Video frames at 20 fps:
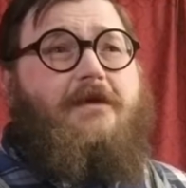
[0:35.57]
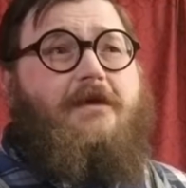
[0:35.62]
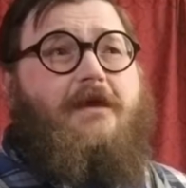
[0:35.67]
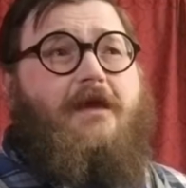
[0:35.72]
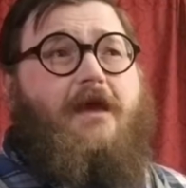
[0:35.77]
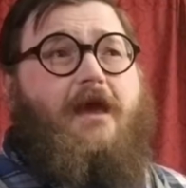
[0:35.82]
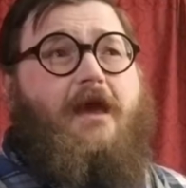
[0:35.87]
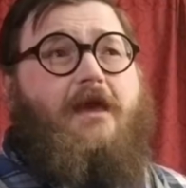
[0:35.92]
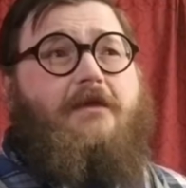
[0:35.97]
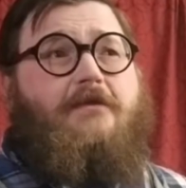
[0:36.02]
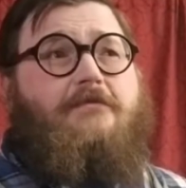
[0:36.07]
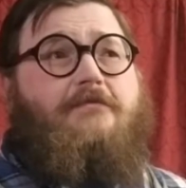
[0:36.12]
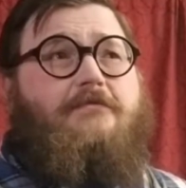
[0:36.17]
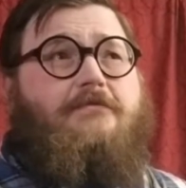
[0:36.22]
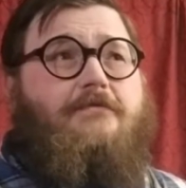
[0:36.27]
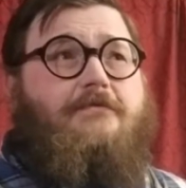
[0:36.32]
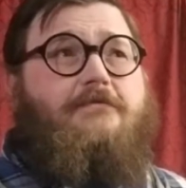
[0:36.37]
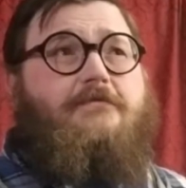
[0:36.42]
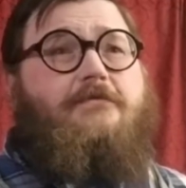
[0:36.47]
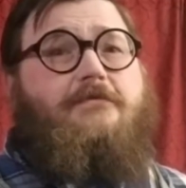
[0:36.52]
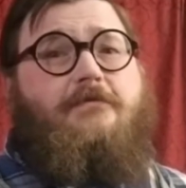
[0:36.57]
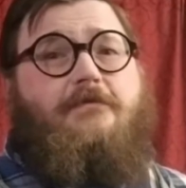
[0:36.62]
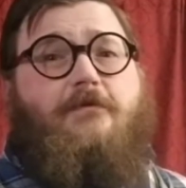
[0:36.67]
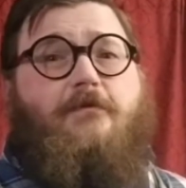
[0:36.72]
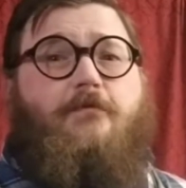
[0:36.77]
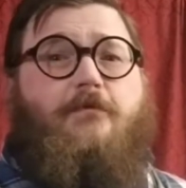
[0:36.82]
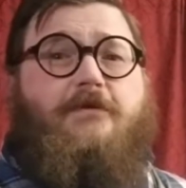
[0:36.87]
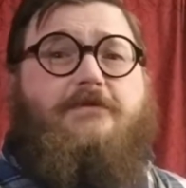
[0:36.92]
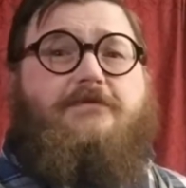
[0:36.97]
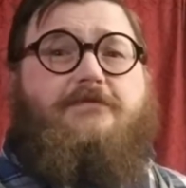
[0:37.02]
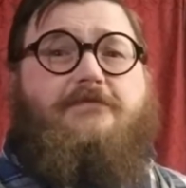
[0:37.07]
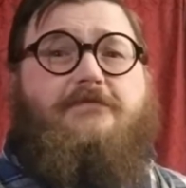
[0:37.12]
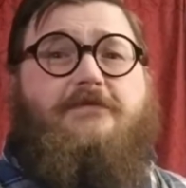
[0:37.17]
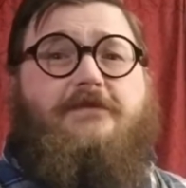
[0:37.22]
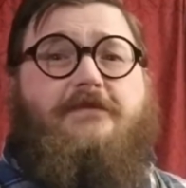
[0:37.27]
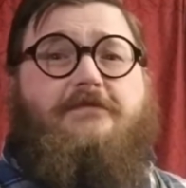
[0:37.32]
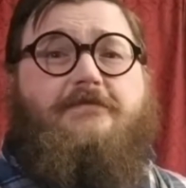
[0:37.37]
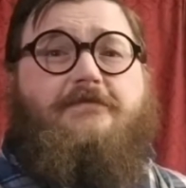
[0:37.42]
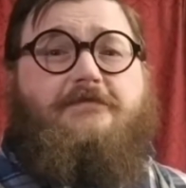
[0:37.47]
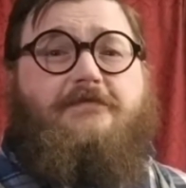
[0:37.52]
And what's
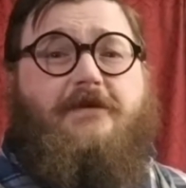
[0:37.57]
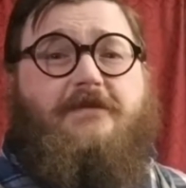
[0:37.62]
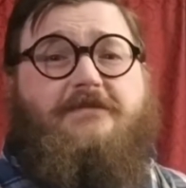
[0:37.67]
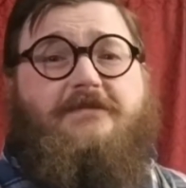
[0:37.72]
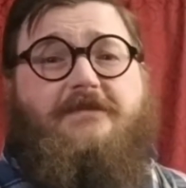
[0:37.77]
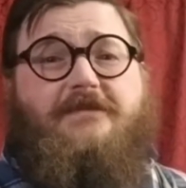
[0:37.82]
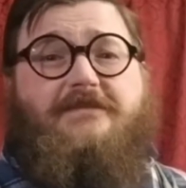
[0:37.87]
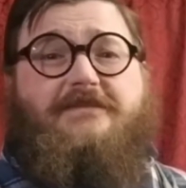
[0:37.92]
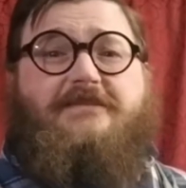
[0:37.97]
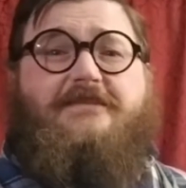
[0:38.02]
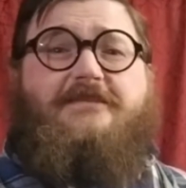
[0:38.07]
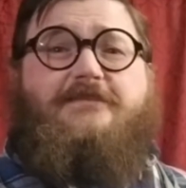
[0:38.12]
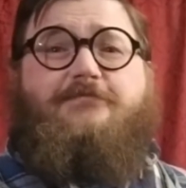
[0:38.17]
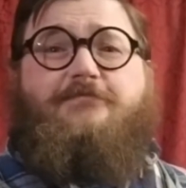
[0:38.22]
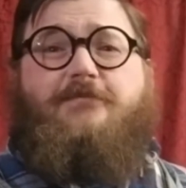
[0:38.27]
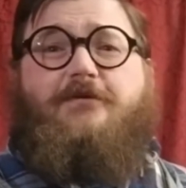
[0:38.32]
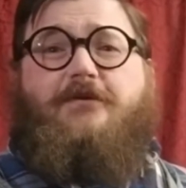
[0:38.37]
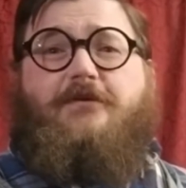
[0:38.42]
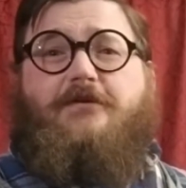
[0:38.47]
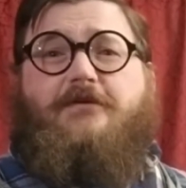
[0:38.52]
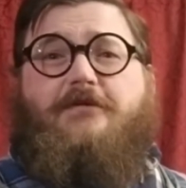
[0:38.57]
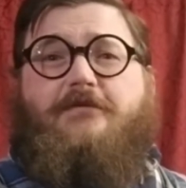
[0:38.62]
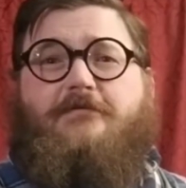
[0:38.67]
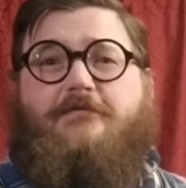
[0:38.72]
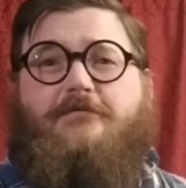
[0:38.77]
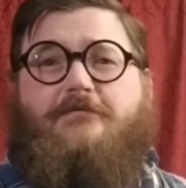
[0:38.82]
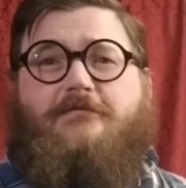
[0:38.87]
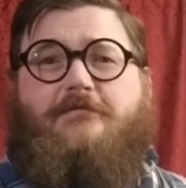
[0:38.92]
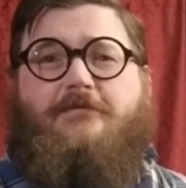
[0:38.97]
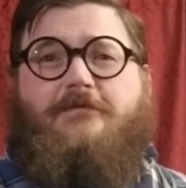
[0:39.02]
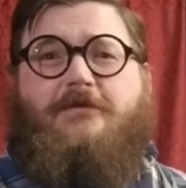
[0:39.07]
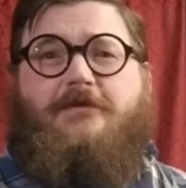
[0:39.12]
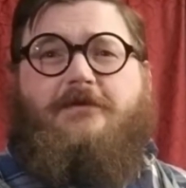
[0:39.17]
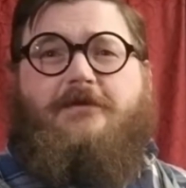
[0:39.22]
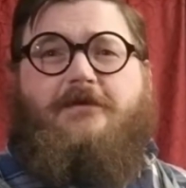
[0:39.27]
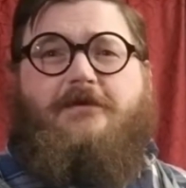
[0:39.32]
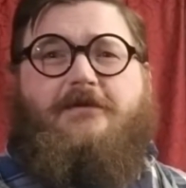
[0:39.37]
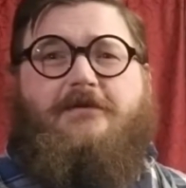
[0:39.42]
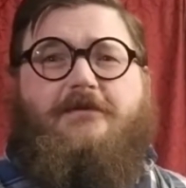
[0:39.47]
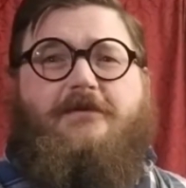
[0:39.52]
really refreshing is this book
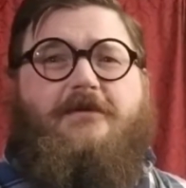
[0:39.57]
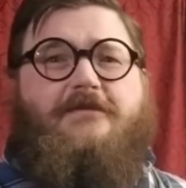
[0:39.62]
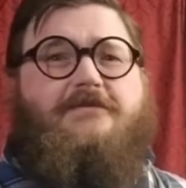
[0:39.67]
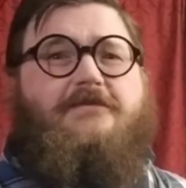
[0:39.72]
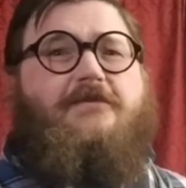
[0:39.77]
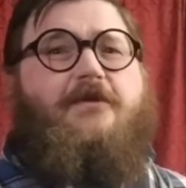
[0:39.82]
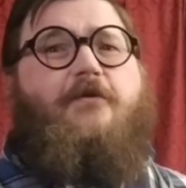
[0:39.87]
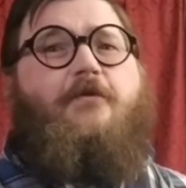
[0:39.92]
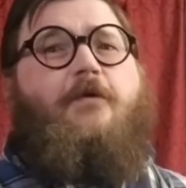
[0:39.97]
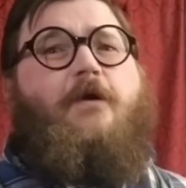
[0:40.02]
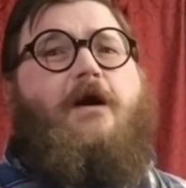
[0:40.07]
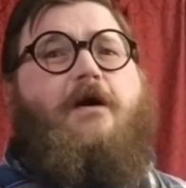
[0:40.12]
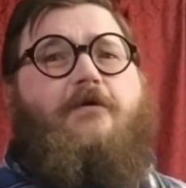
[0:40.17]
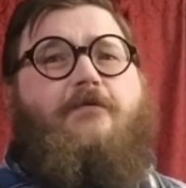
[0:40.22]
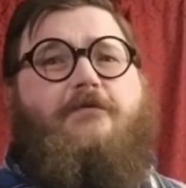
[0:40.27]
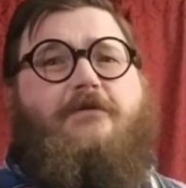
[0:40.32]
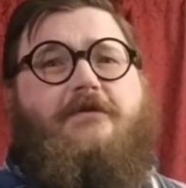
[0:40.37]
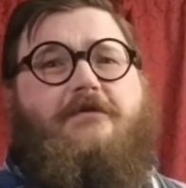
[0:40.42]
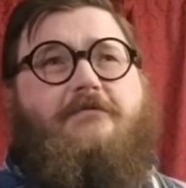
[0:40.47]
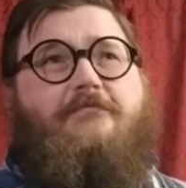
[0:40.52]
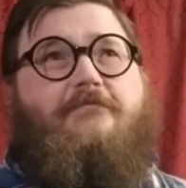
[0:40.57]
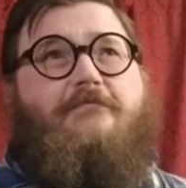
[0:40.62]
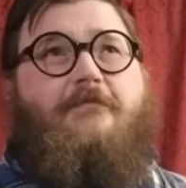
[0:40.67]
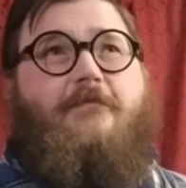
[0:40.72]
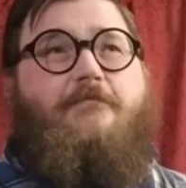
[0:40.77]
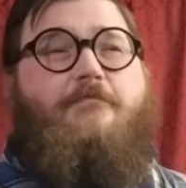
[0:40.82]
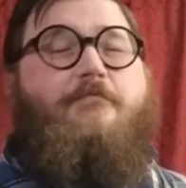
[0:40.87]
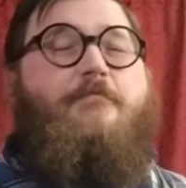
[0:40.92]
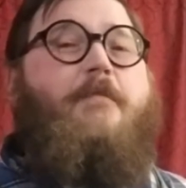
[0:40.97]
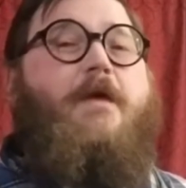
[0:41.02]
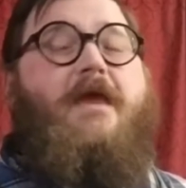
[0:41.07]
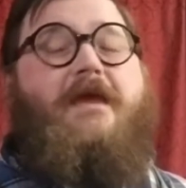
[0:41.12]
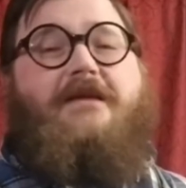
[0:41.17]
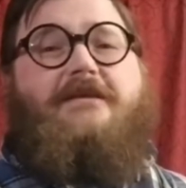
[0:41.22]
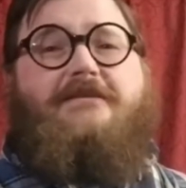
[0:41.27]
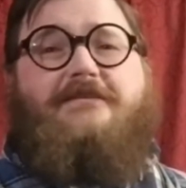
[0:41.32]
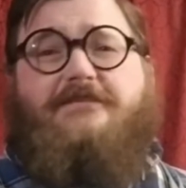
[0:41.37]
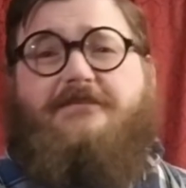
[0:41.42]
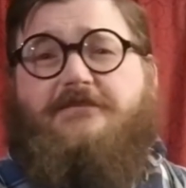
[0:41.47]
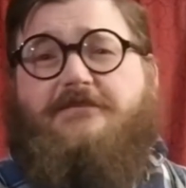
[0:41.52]
doesn't go out and make
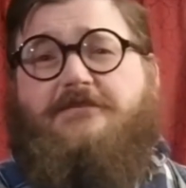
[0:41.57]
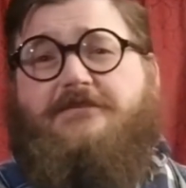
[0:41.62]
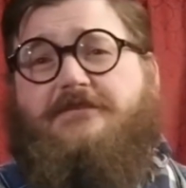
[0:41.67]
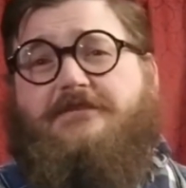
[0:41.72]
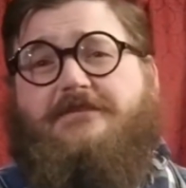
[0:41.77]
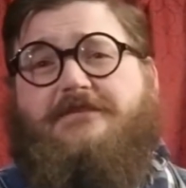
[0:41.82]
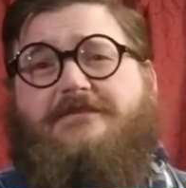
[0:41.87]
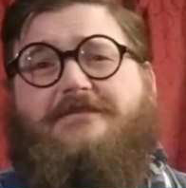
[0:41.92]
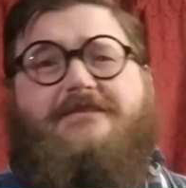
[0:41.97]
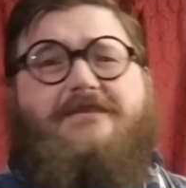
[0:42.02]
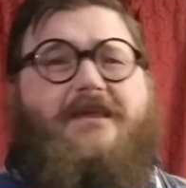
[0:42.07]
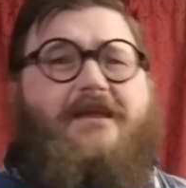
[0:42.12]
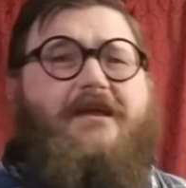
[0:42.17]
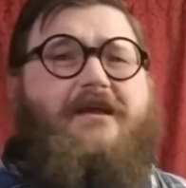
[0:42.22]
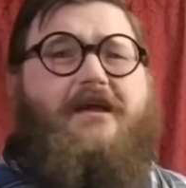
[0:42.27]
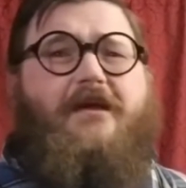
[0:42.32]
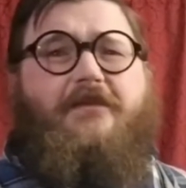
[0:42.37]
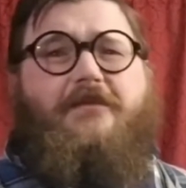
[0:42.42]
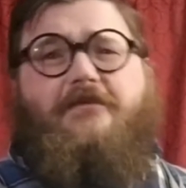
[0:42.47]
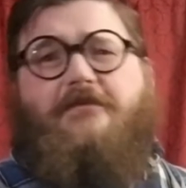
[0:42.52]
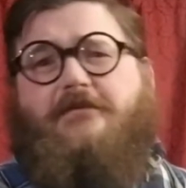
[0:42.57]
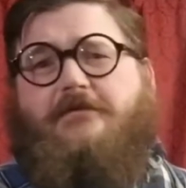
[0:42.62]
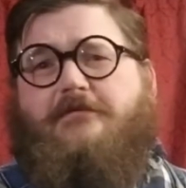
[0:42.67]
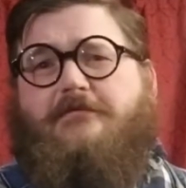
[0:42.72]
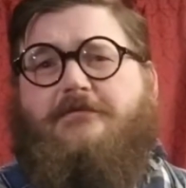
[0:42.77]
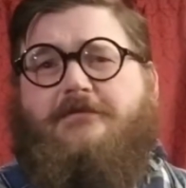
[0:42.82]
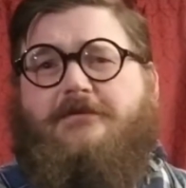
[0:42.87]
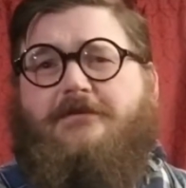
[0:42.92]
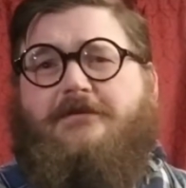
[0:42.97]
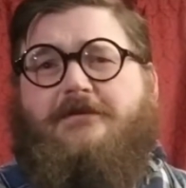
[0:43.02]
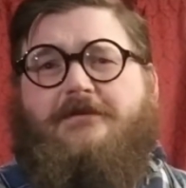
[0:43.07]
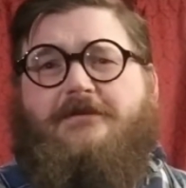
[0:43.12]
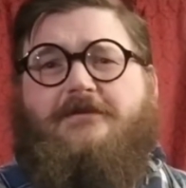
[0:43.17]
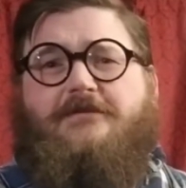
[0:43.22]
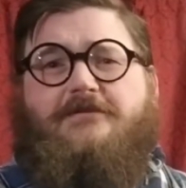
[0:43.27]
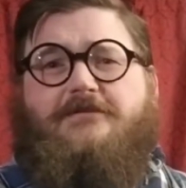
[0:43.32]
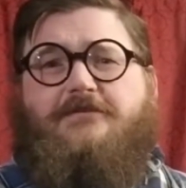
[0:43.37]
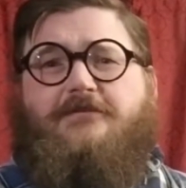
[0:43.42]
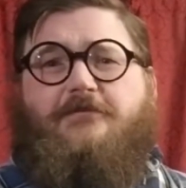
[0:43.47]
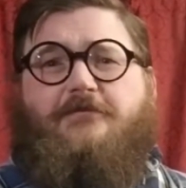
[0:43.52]
assertions like other
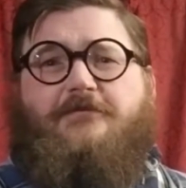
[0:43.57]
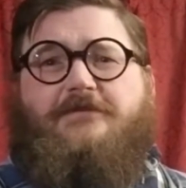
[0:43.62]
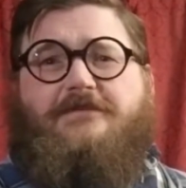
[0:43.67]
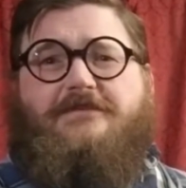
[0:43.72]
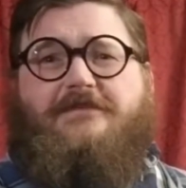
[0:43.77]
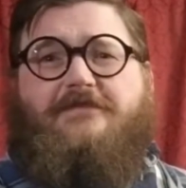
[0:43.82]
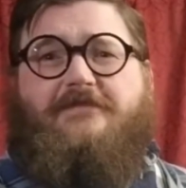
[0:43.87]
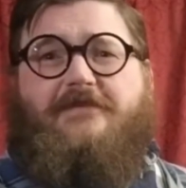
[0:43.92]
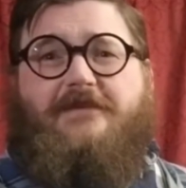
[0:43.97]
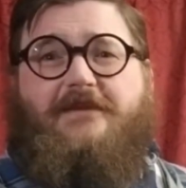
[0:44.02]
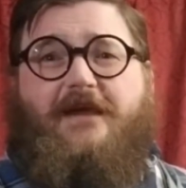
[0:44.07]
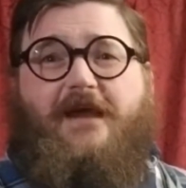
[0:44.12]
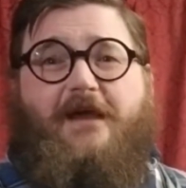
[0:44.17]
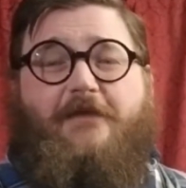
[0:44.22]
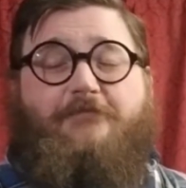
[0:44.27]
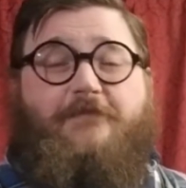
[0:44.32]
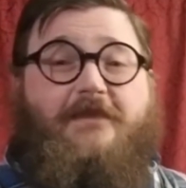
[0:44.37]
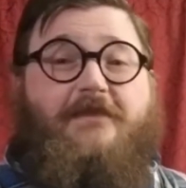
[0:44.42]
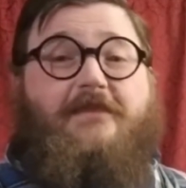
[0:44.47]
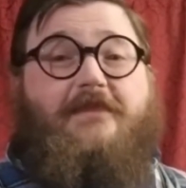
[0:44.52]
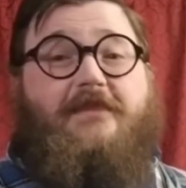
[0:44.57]
stories of the time that,